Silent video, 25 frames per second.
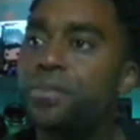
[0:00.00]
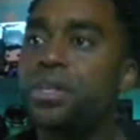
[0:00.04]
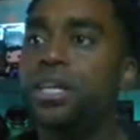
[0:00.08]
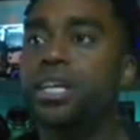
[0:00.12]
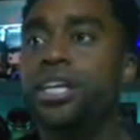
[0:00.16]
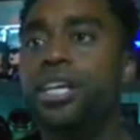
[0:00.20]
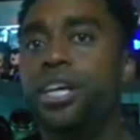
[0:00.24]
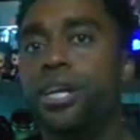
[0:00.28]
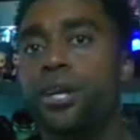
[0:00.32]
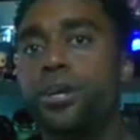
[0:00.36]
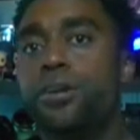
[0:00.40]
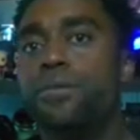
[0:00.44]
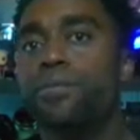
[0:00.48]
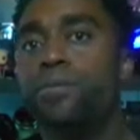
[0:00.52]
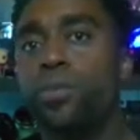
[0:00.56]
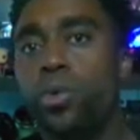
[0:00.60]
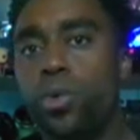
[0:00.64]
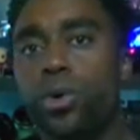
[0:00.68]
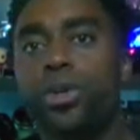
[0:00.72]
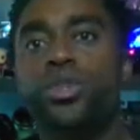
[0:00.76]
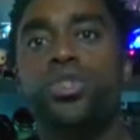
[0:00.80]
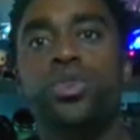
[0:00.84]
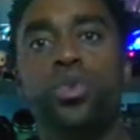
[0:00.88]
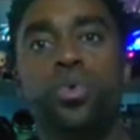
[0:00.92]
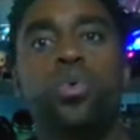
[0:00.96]
geared
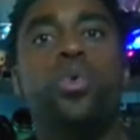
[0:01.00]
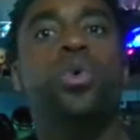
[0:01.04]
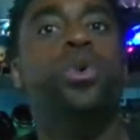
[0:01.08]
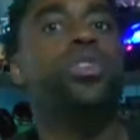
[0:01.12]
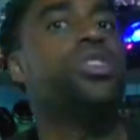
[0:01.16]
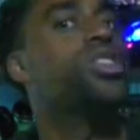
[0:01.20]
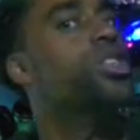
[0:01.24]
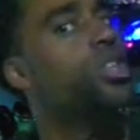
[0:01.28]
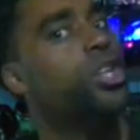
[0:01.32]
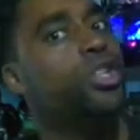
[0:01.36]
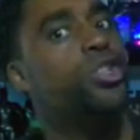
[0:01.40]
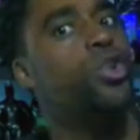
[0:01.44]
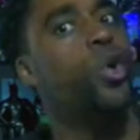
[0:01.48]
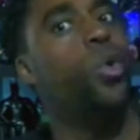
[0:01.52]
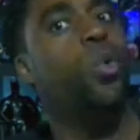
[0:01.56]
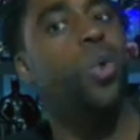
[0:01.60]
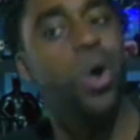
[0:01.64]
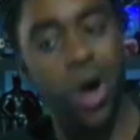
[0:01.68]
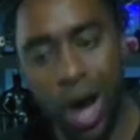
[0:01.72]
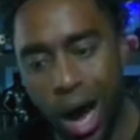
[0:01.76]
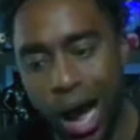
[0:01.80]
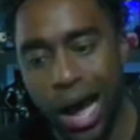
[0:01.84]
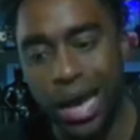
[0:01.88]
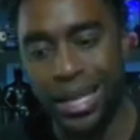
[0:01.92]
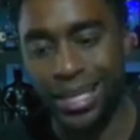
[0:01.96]
more towards an adult
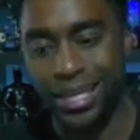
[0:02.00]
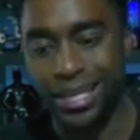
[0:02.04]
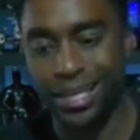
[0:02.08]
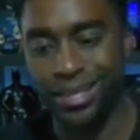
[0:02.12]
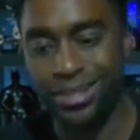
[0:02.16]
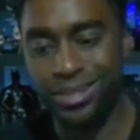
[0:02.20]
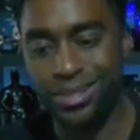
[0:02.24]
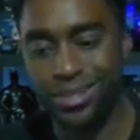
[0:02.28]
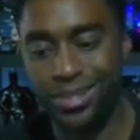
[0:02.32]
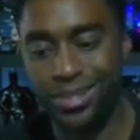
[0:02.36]
audience.